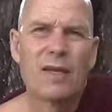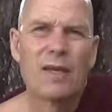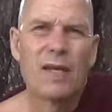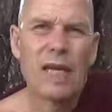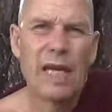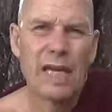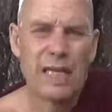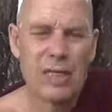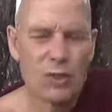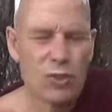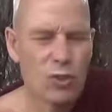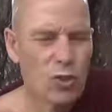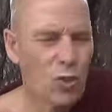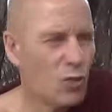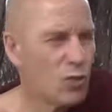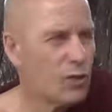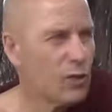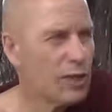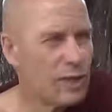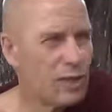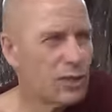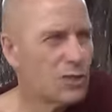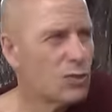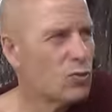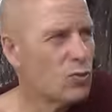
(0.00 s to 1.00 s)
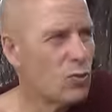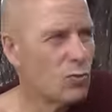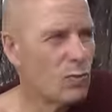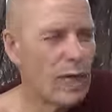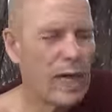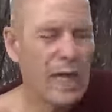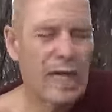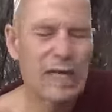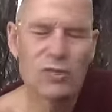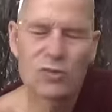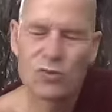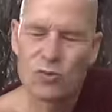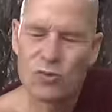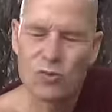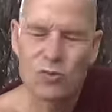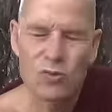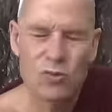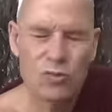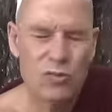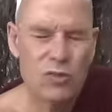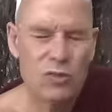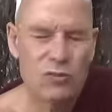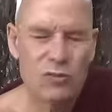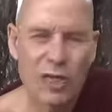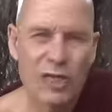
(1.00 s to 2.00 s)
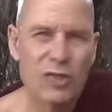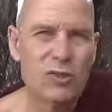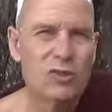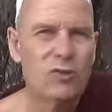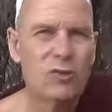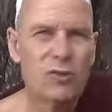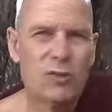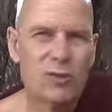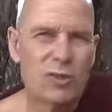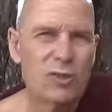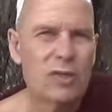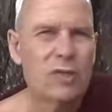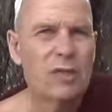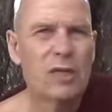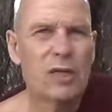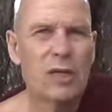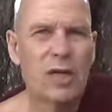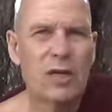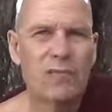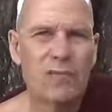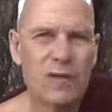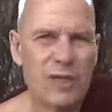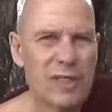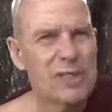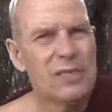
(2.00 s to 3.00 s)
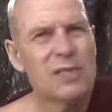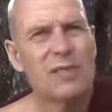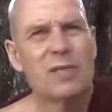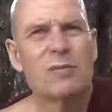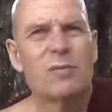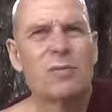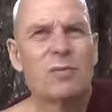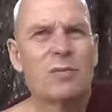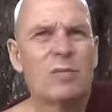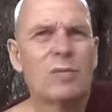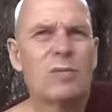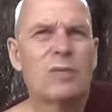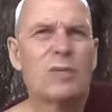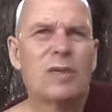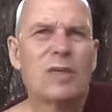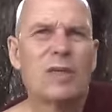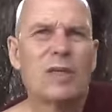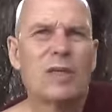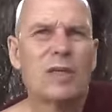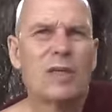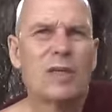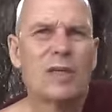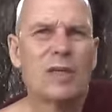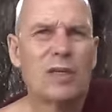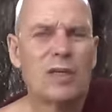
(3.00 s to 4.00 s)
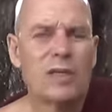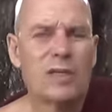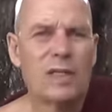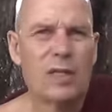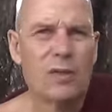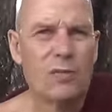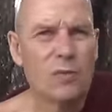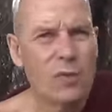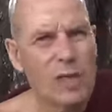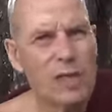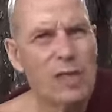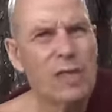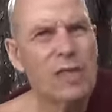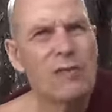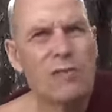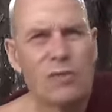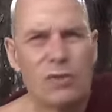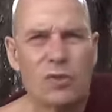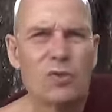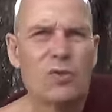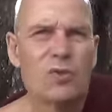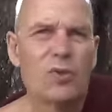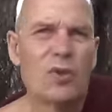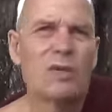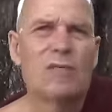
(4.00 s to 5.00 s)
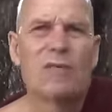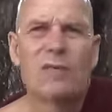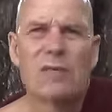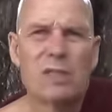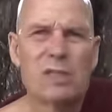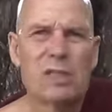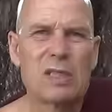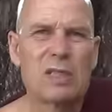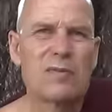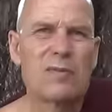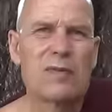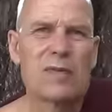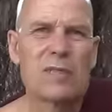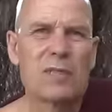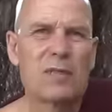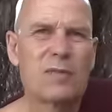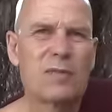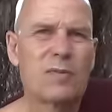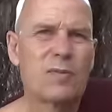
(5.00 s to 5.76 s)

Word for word: And he told this to Mara to try to convince him that what he was doing was evil.